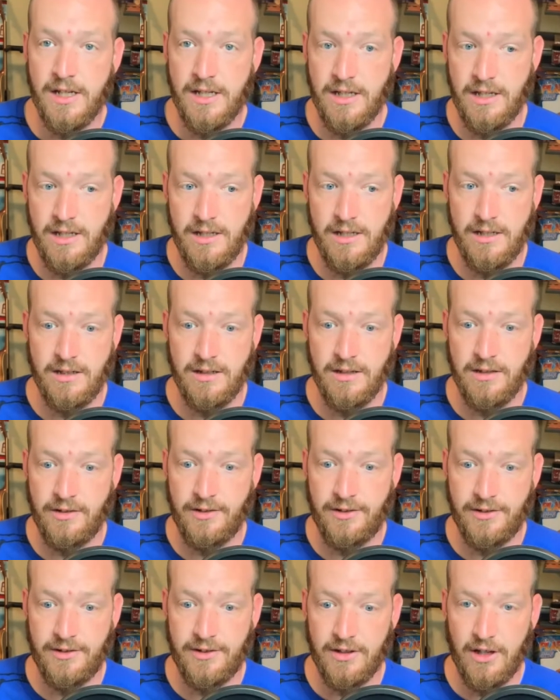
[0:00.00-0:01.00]

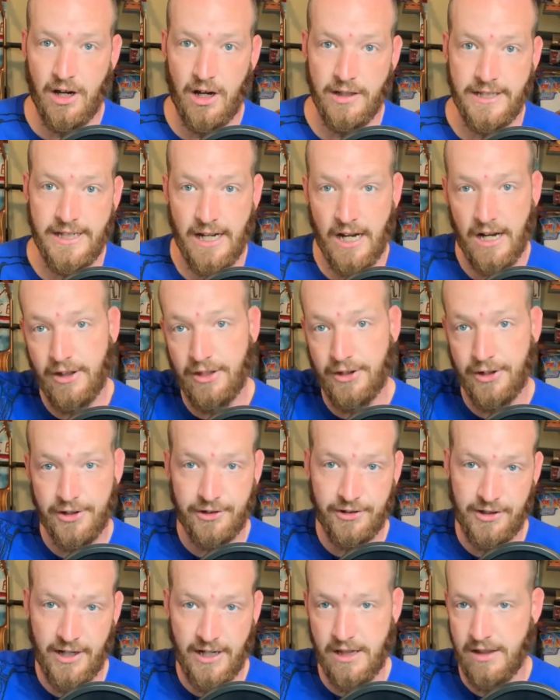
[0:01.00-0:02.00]
is on the other
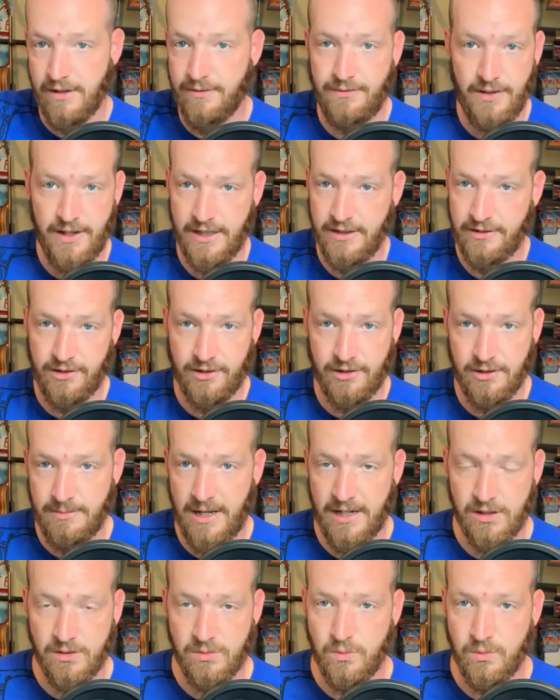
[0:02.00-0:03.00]
side of the fence, no
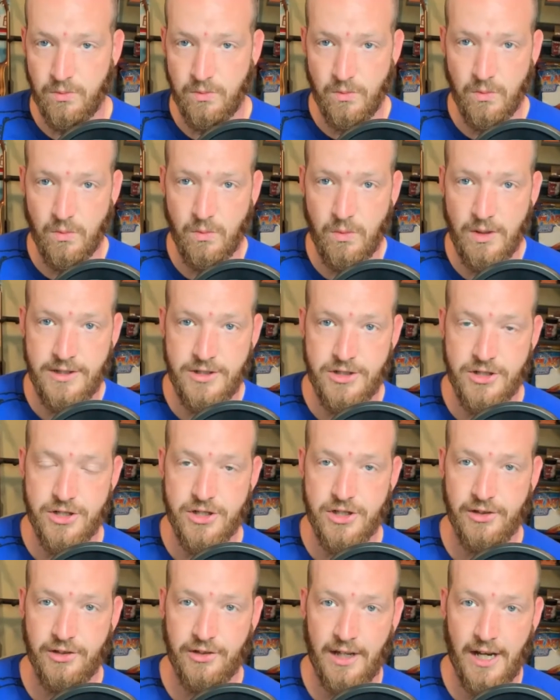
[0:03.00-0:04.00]
matter which
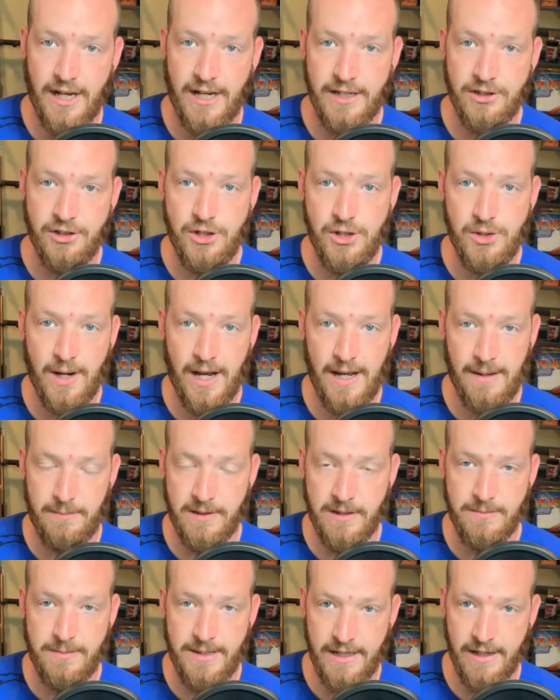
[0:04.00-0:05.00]
side you
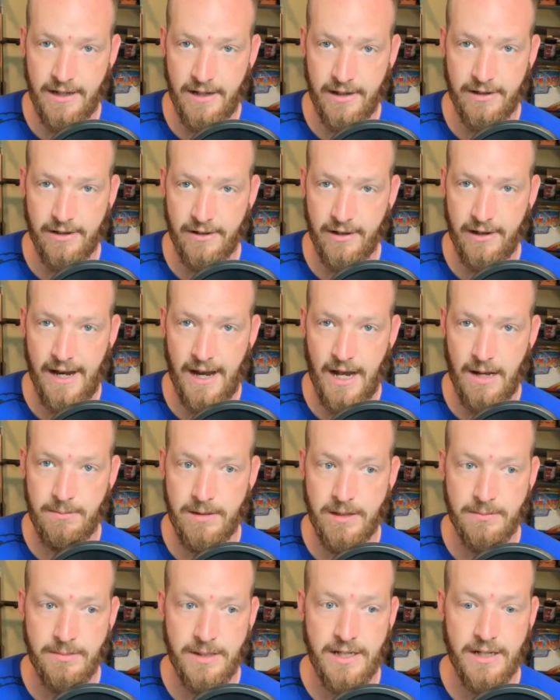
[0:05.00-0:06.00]
happen to be on or they
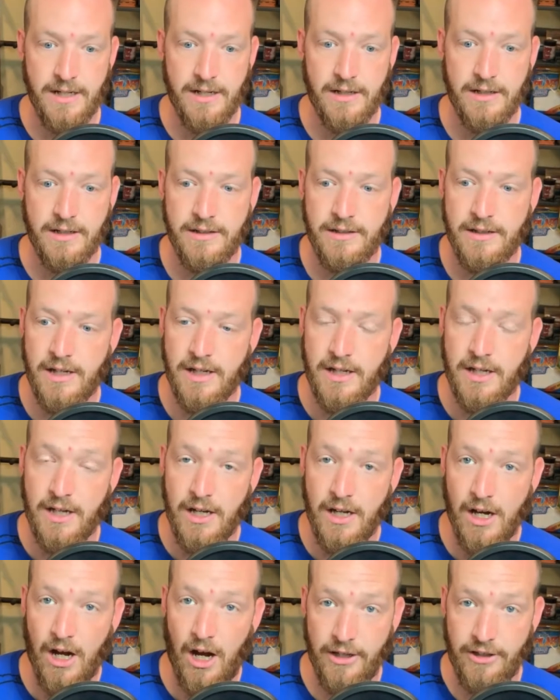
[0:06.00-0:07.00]
happen to be on
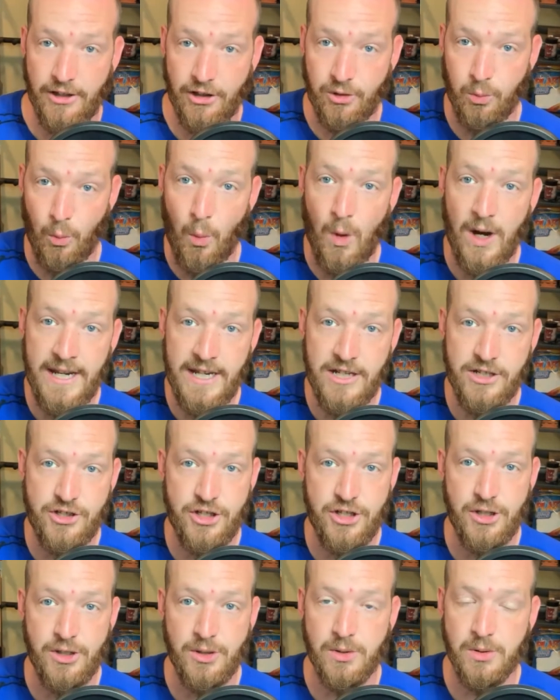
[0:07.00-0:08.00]
on this one
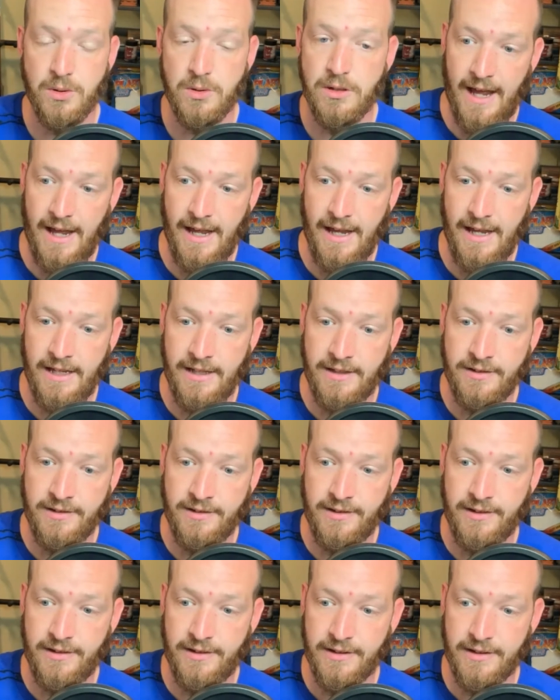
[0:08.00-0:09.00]
issue and
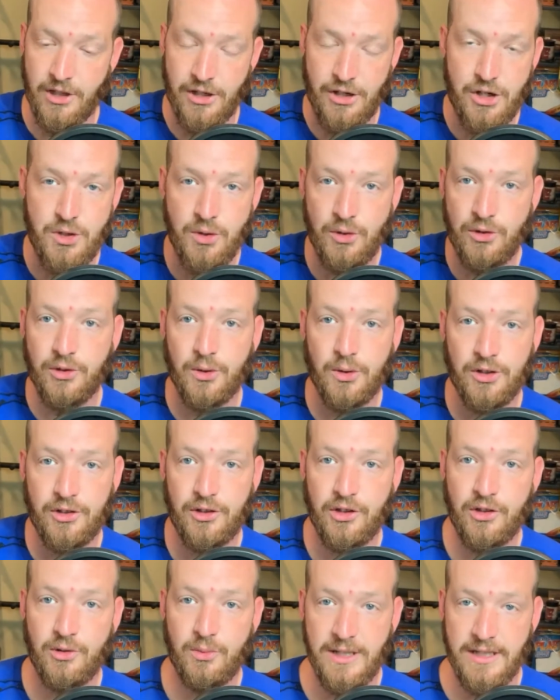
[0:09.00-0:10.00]
the news
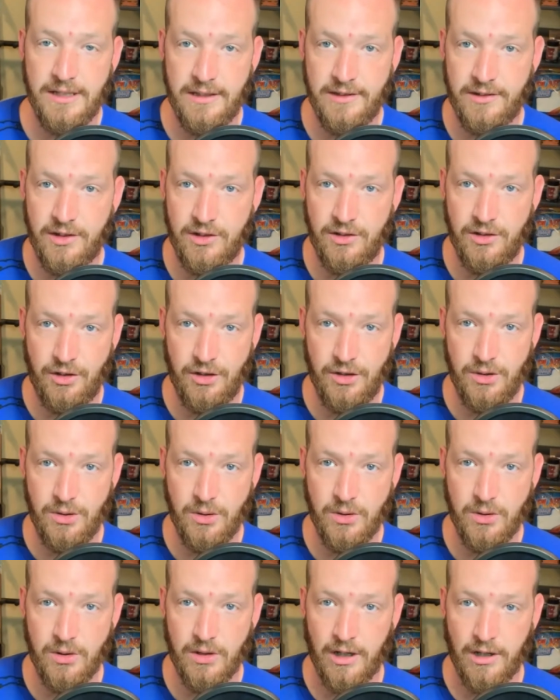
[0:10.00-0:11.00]
sources we listen
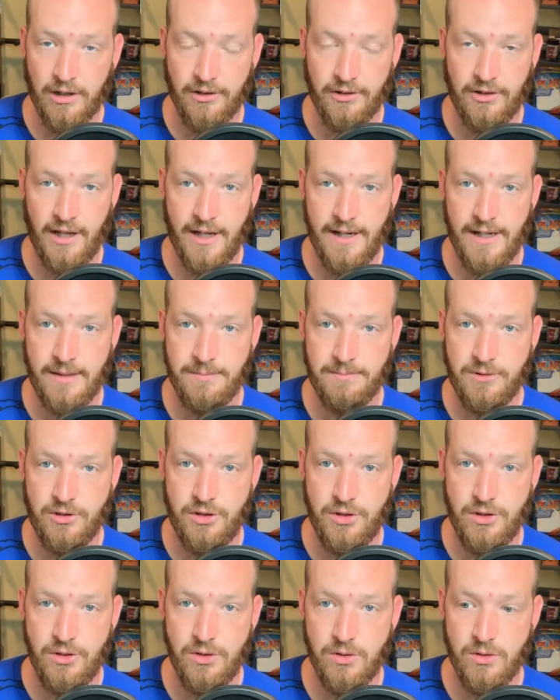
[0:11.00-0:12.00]
to are set up
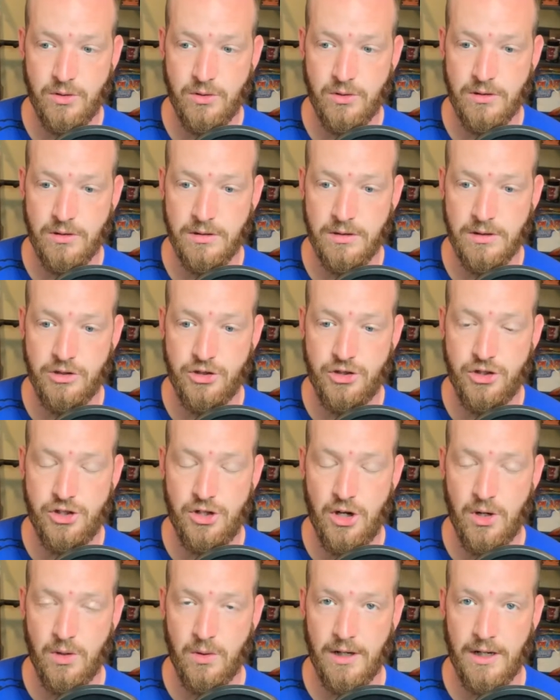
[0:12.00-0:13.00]
to
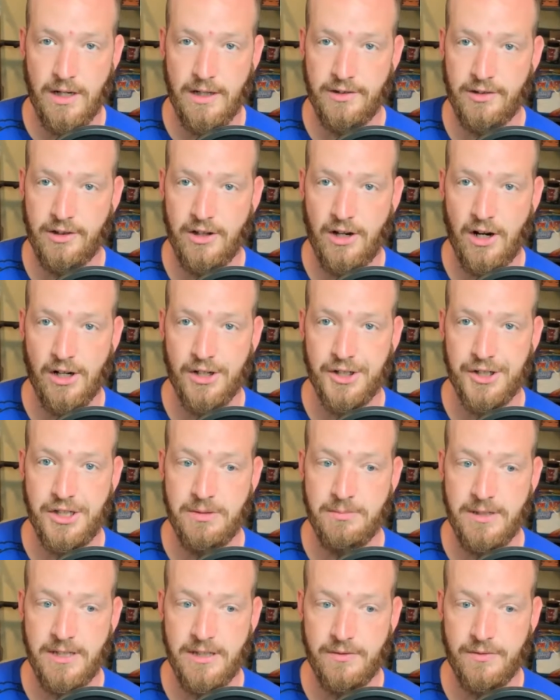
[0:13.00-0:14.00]
show us an
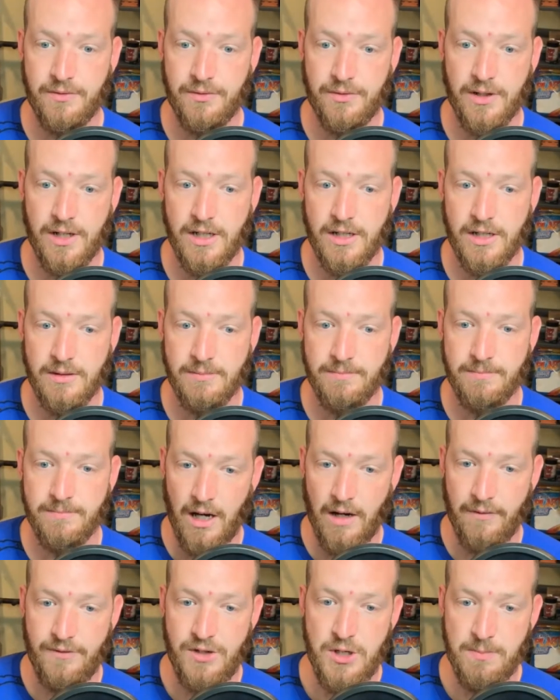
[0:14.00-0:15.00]
argument from
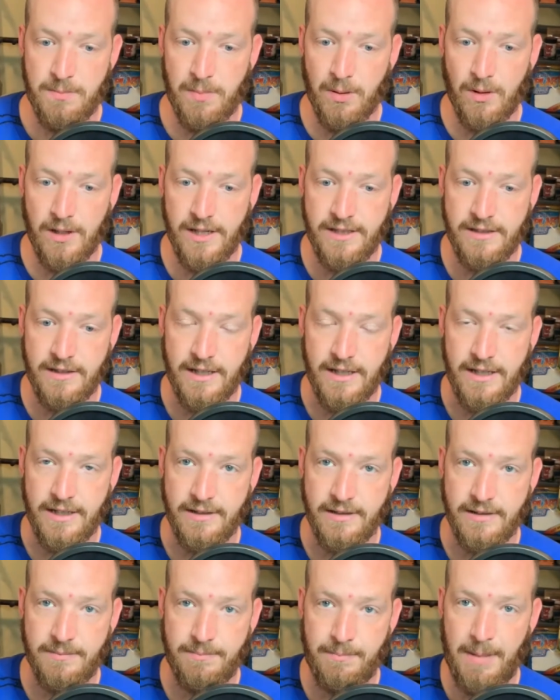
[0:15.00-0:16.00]
a viewpoint that
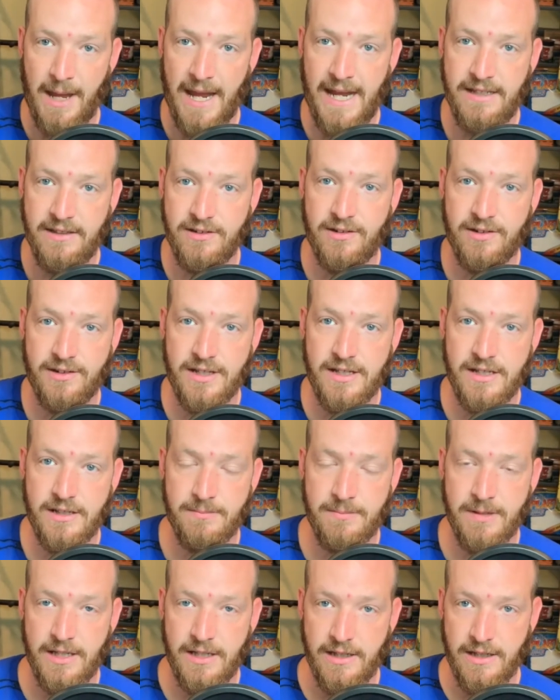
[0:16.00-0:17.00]
paints
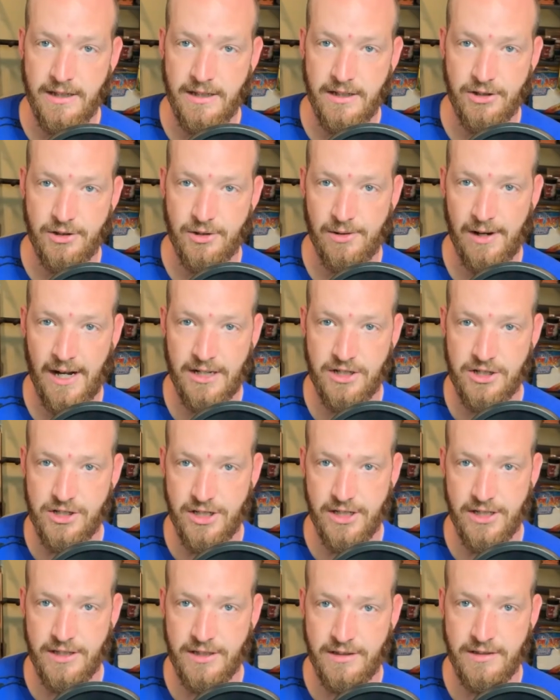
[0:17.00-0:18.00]
them in a
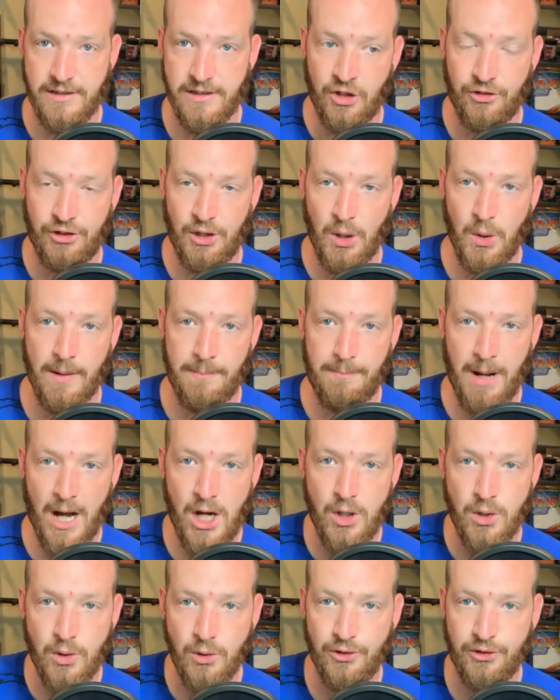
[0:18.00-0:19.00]
direction so
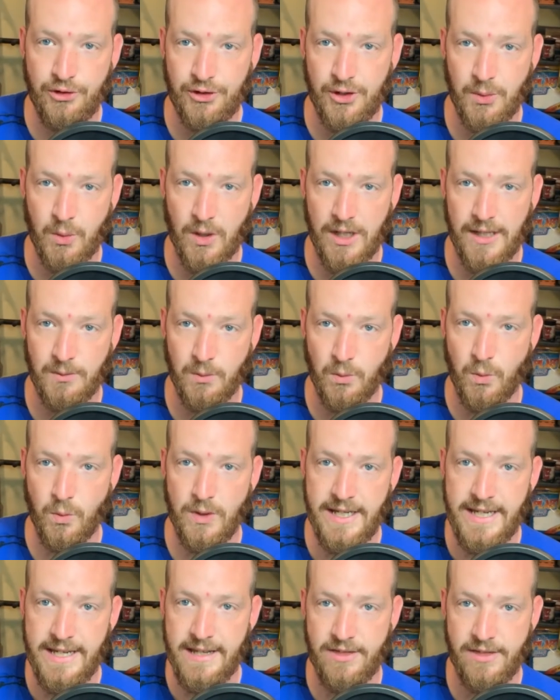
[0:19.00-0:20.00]
opposed to what
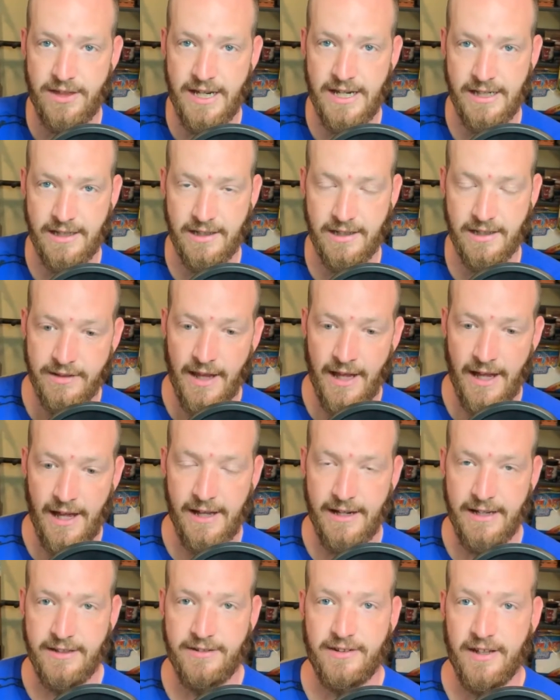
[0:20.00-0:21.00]
we think
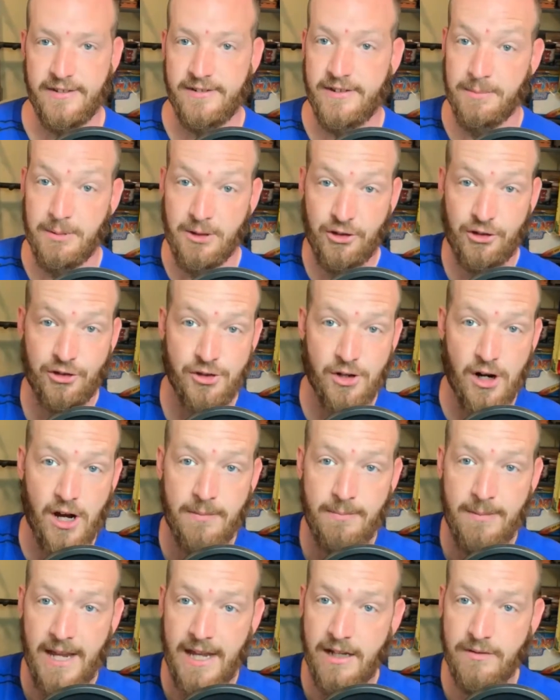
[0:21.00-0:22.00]
that it sets up a straw
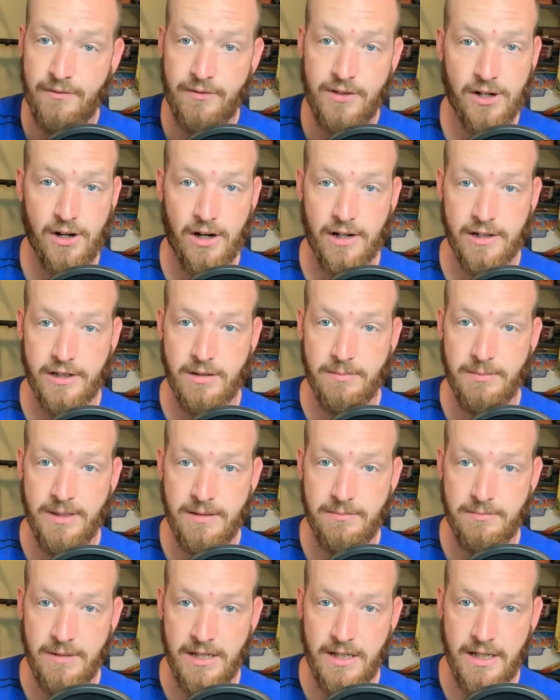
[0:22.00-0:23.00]
man of their
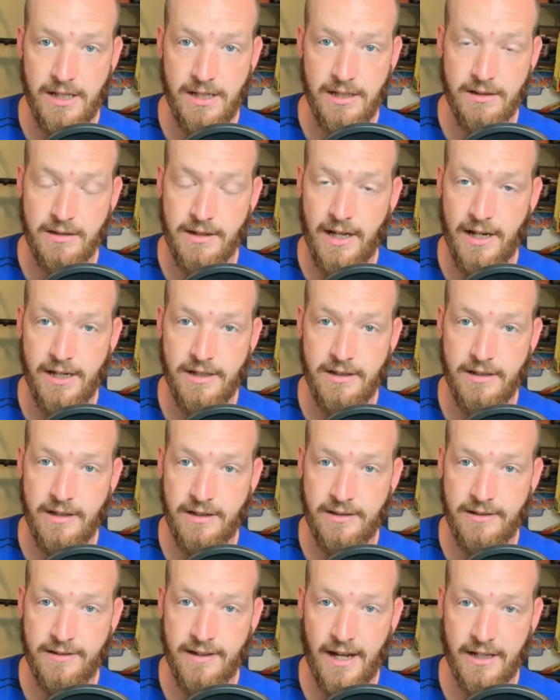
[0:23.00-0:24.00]
argument, meaning that it,
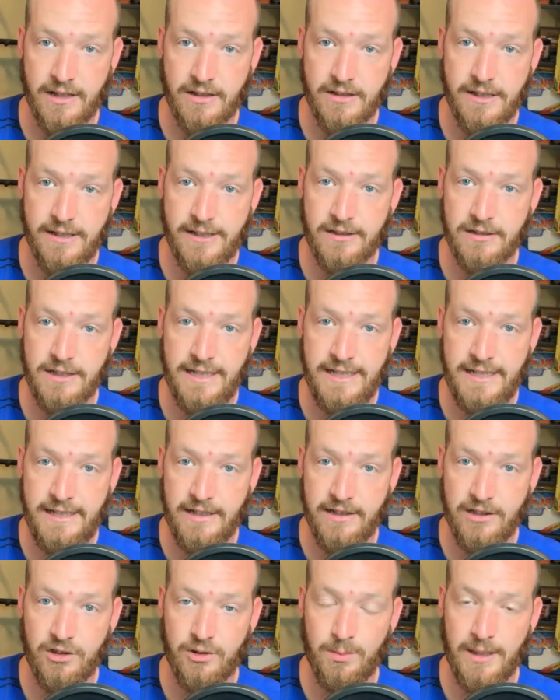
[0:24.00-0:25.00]
it's not clearly
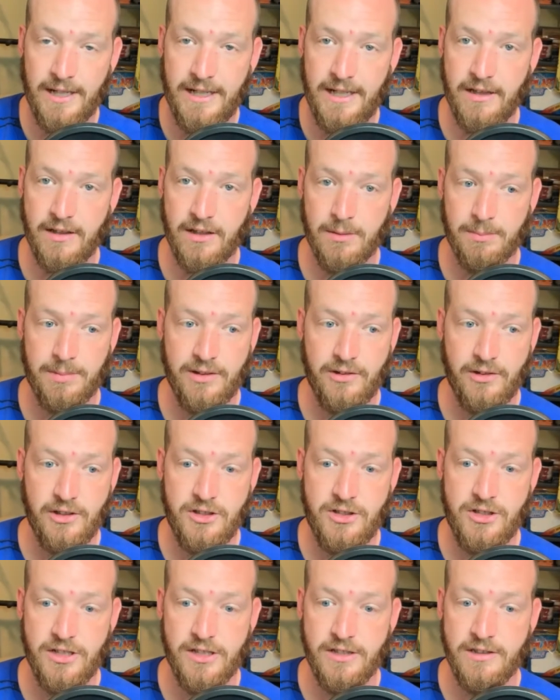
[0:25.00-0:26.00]
explaining their
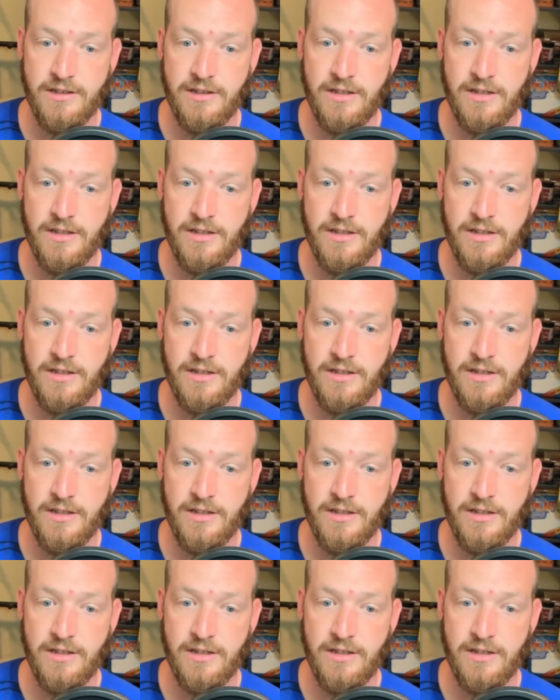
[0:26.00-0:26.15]
position.